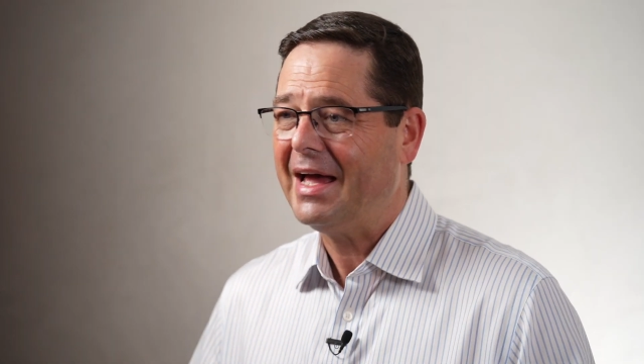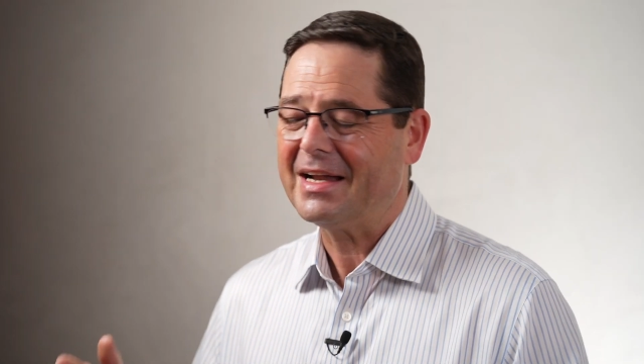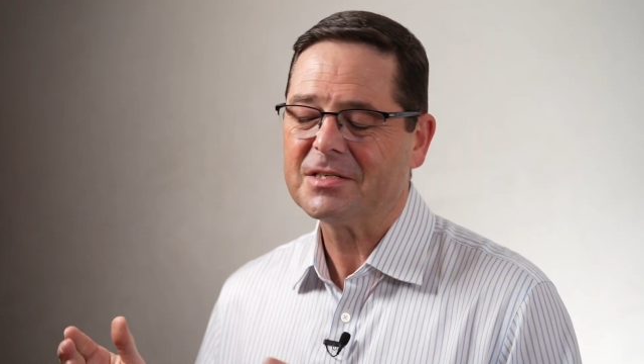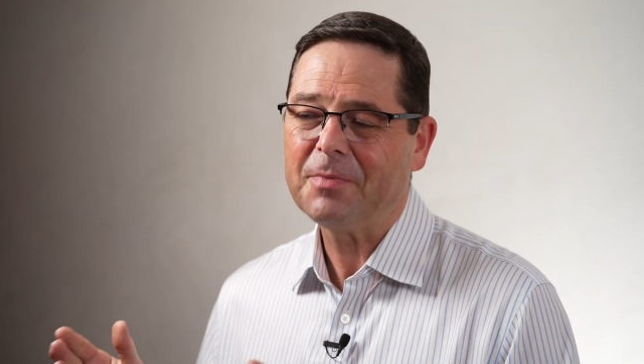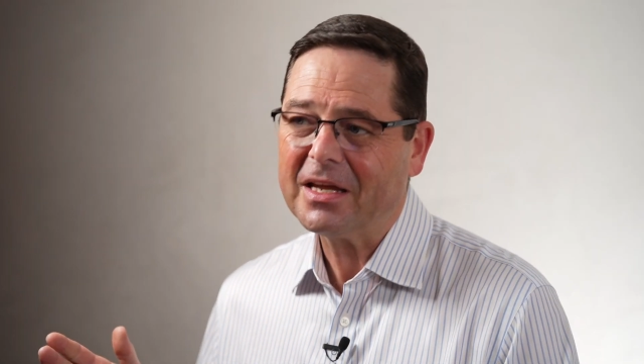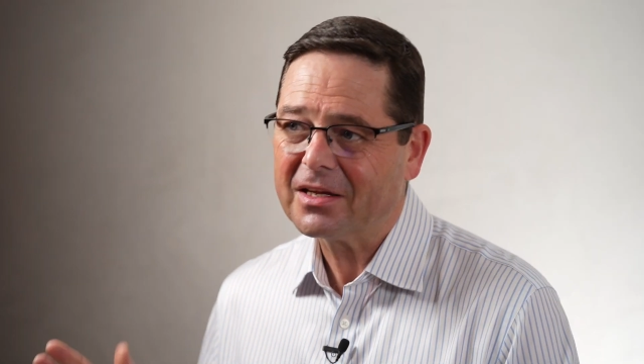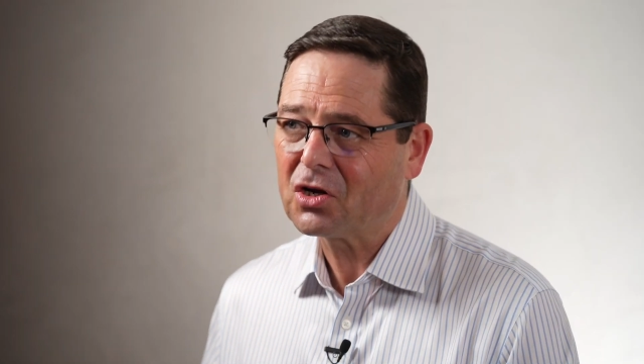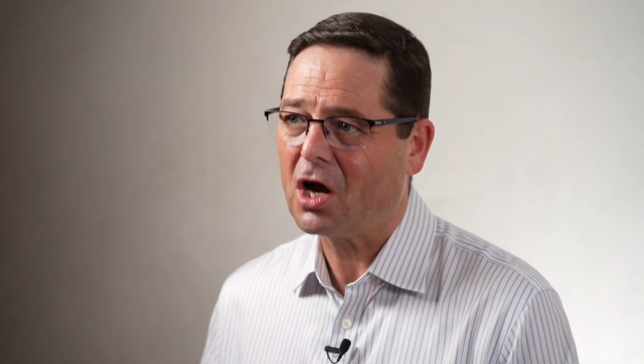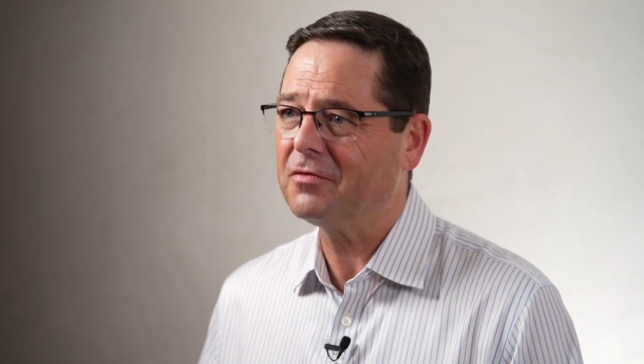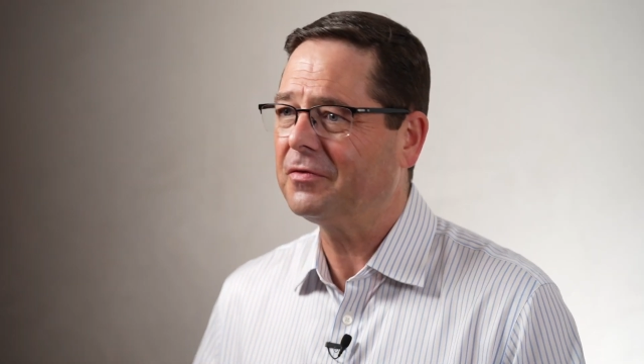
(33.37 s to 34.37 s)
And I speak
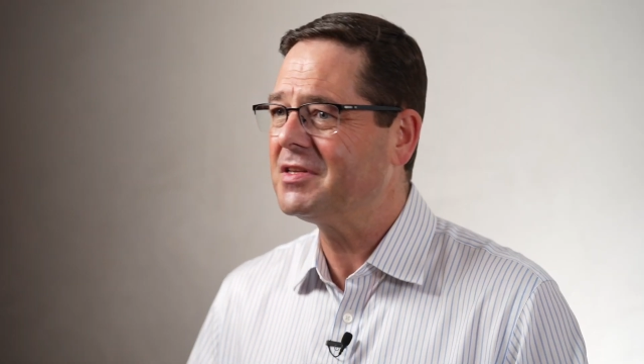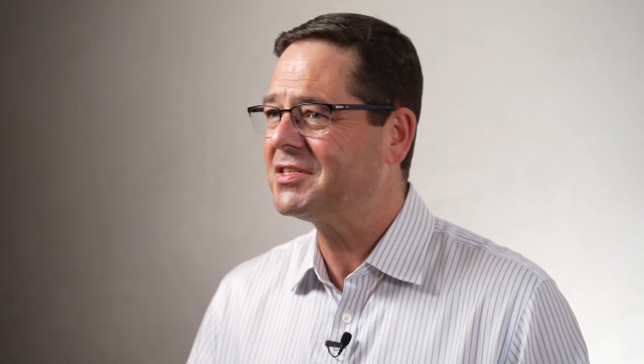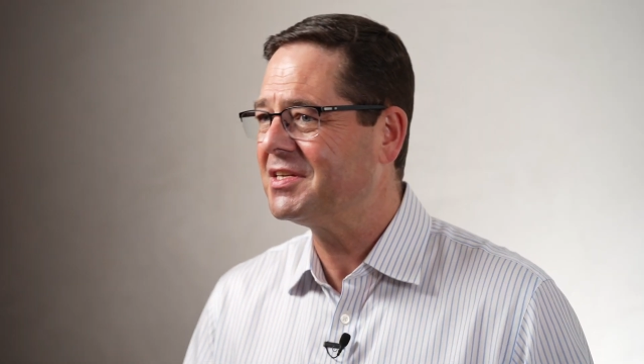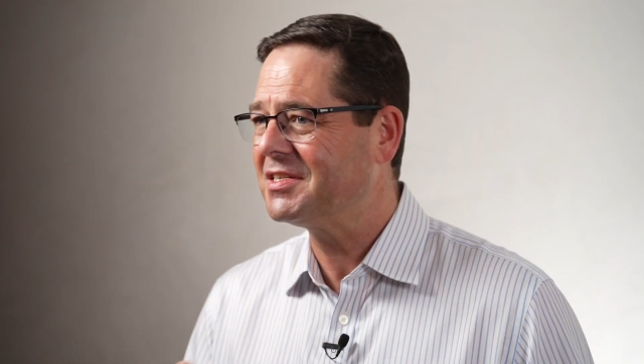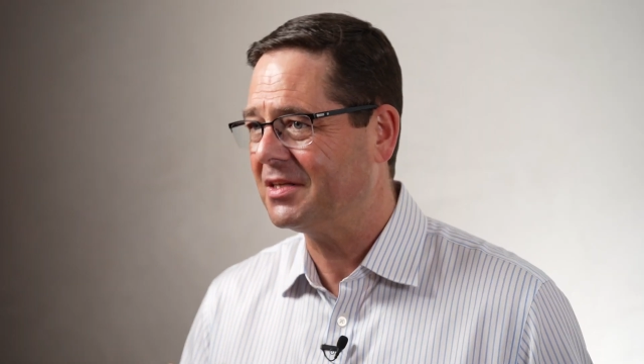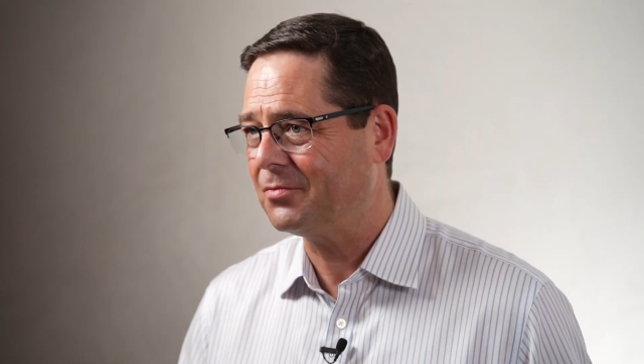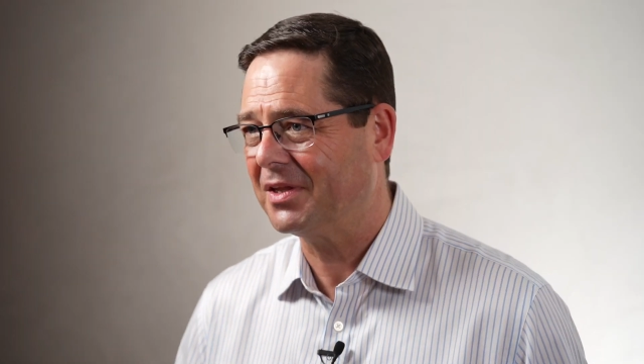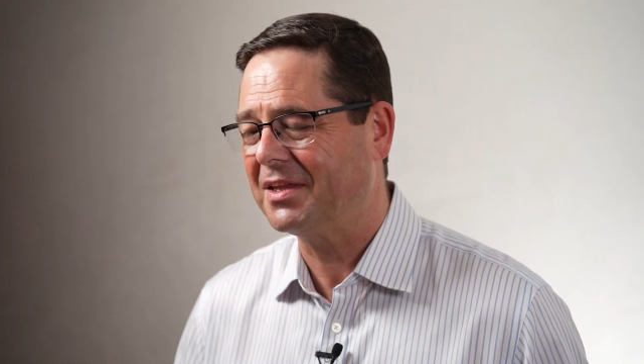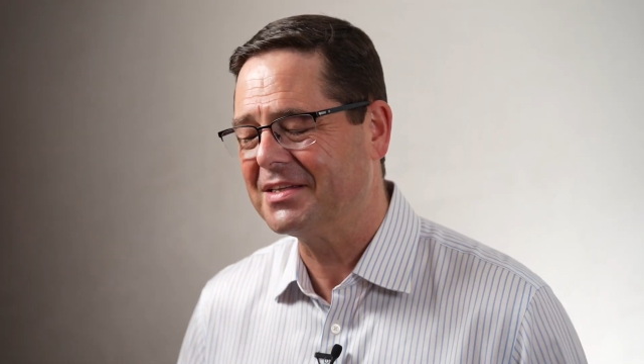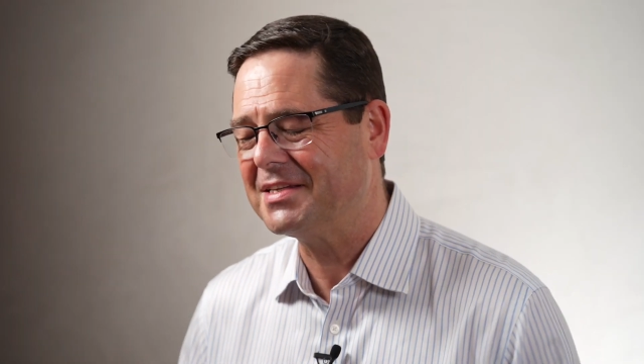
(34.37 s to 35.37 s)
at conferences and
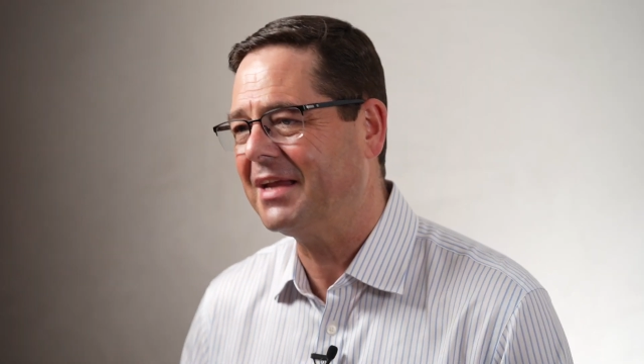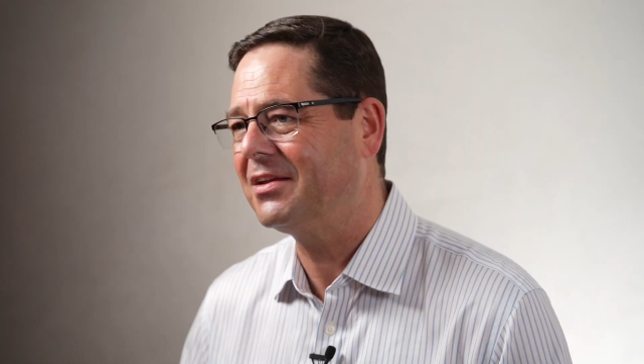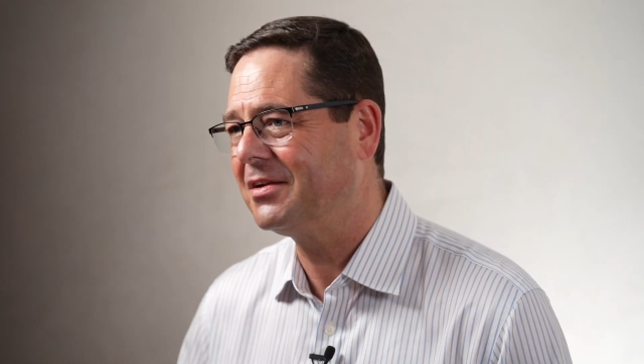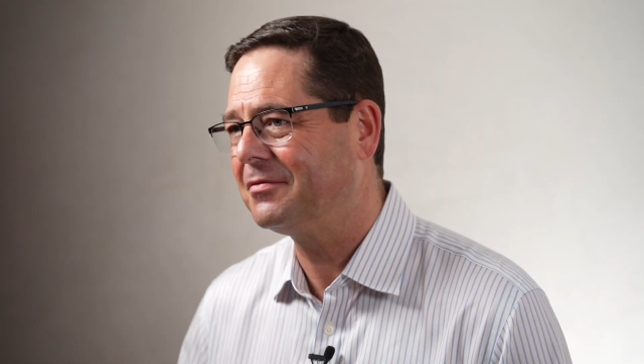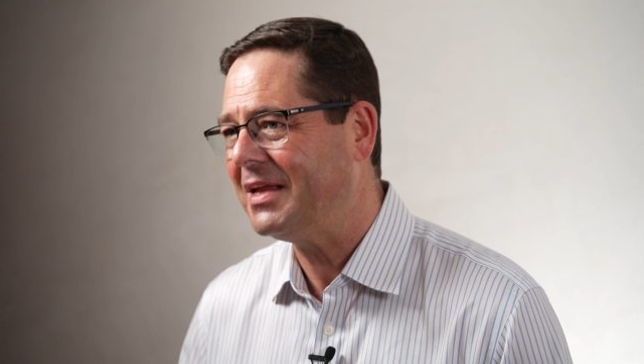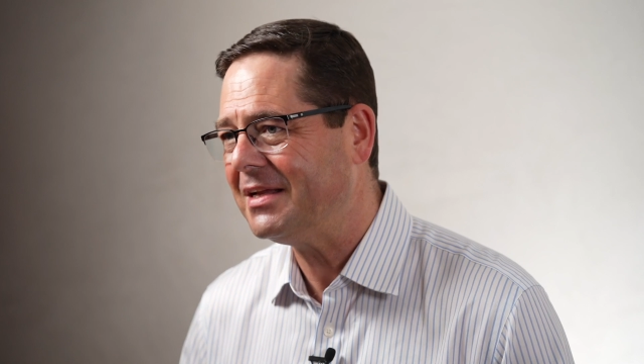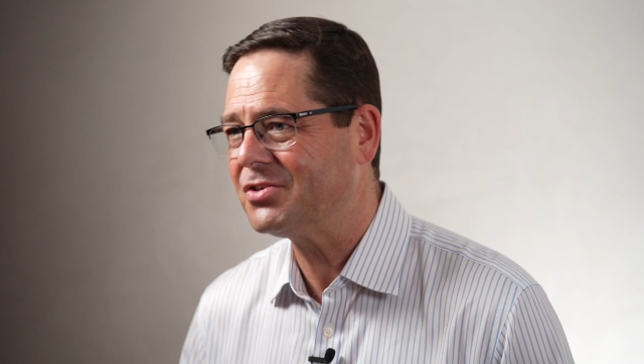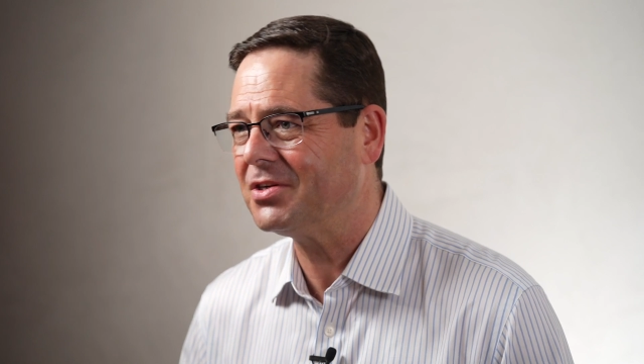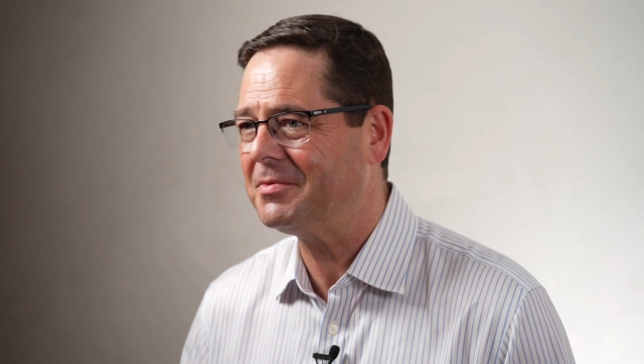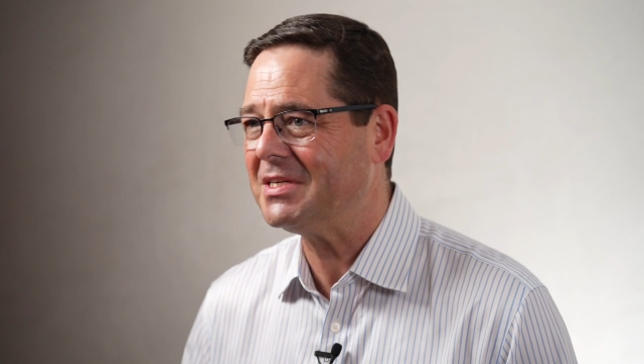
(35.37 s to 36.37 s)
with executive
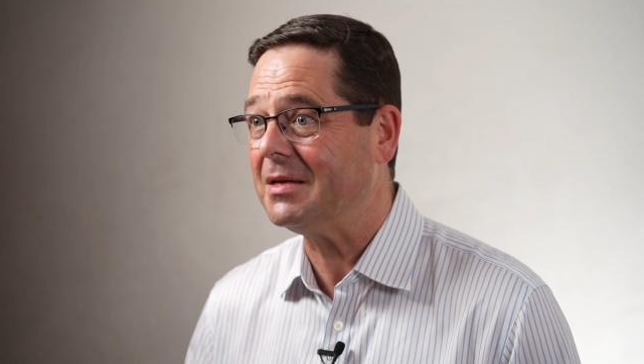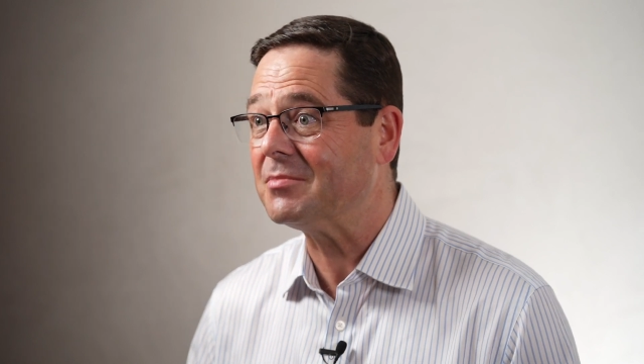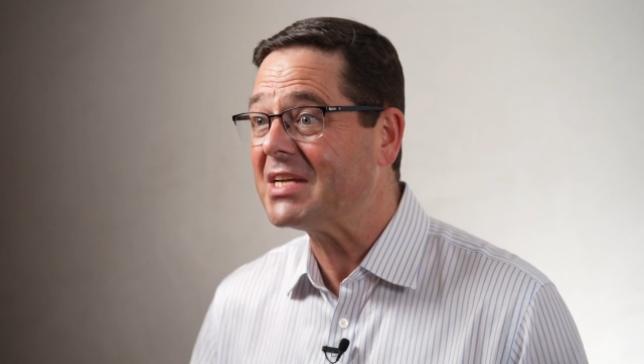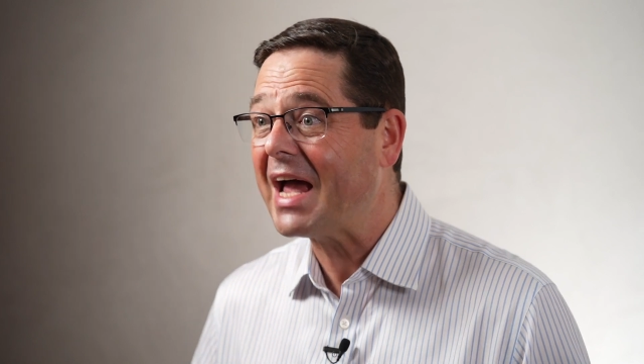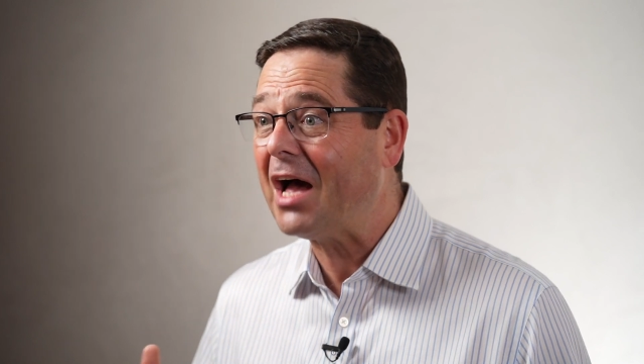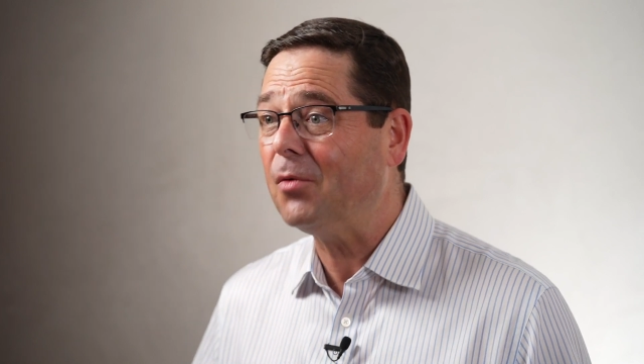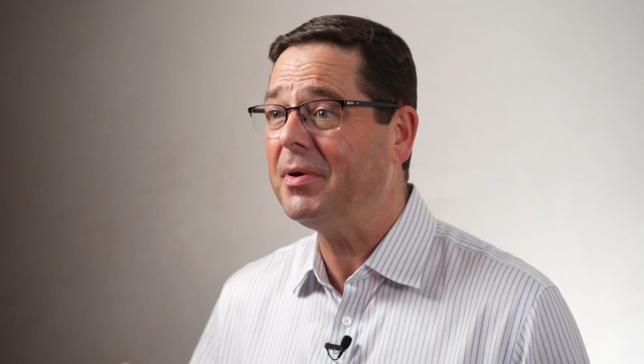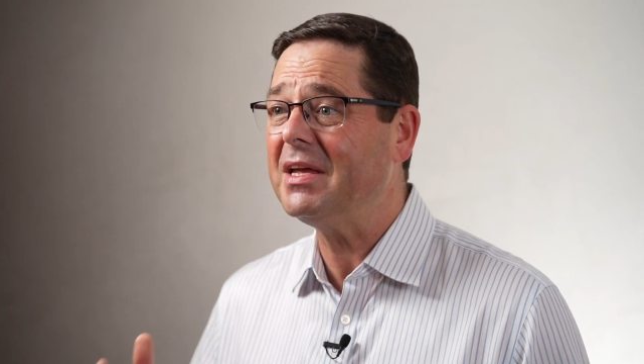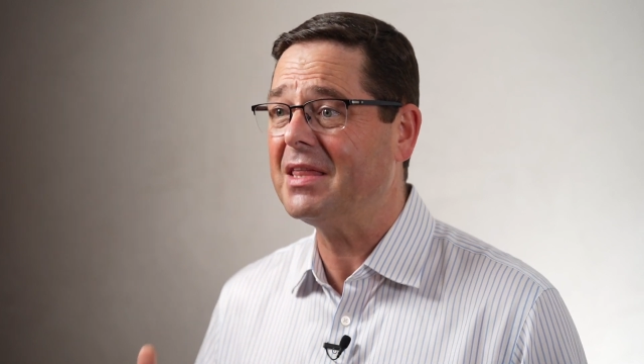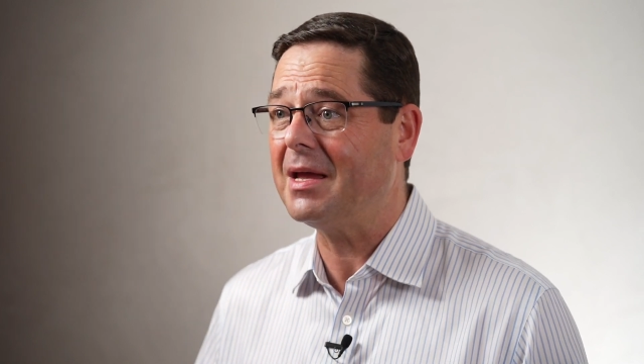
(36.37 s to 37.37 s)
leadership teams,
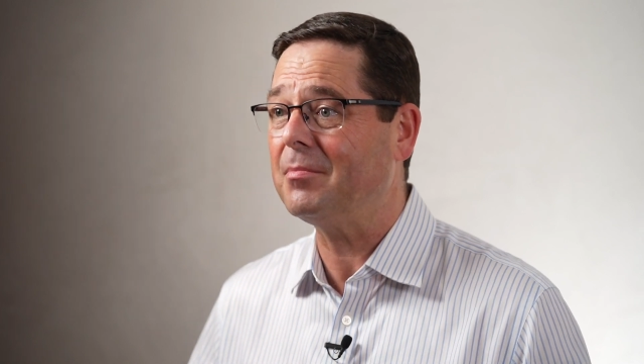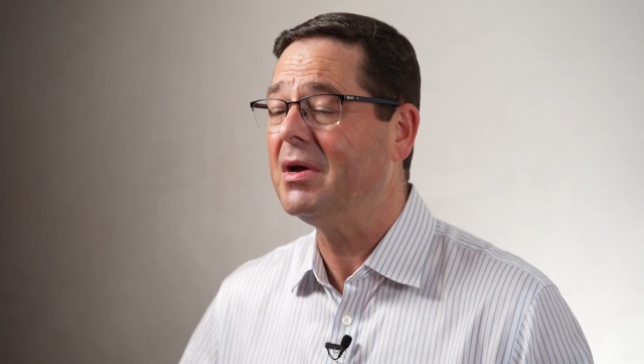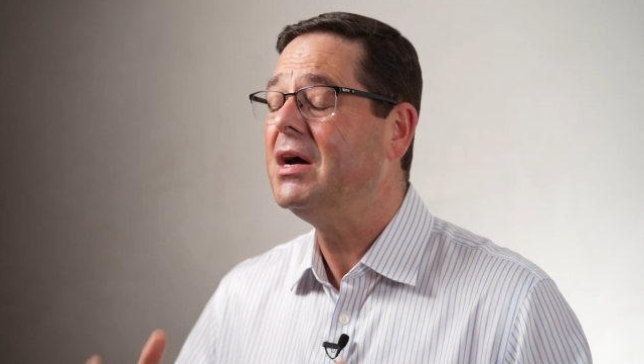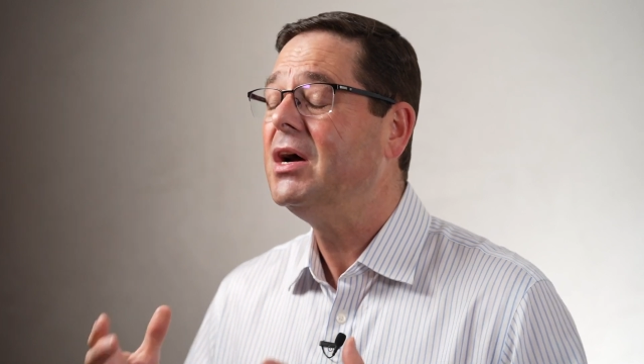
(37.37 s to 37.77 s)
helping them